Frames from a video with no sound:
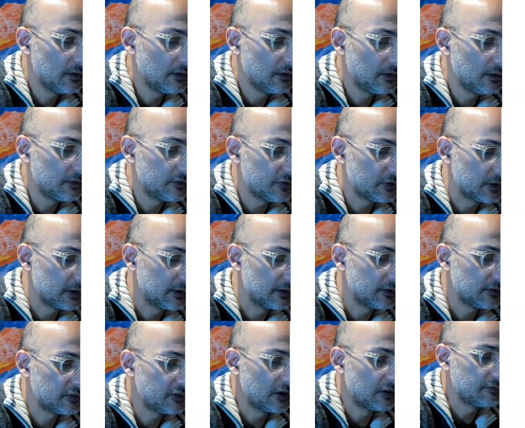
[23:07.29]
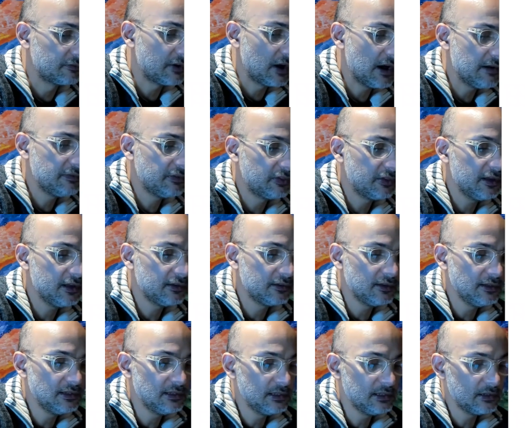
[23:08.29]
30
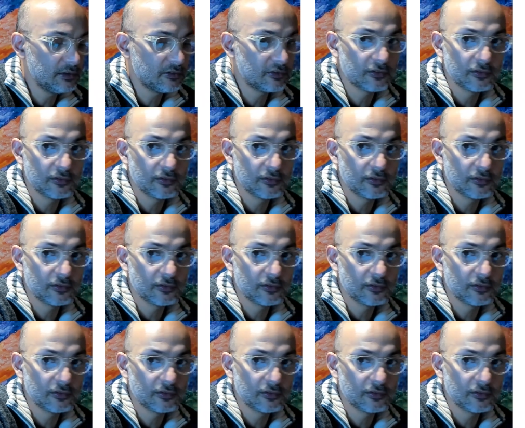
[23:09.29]
years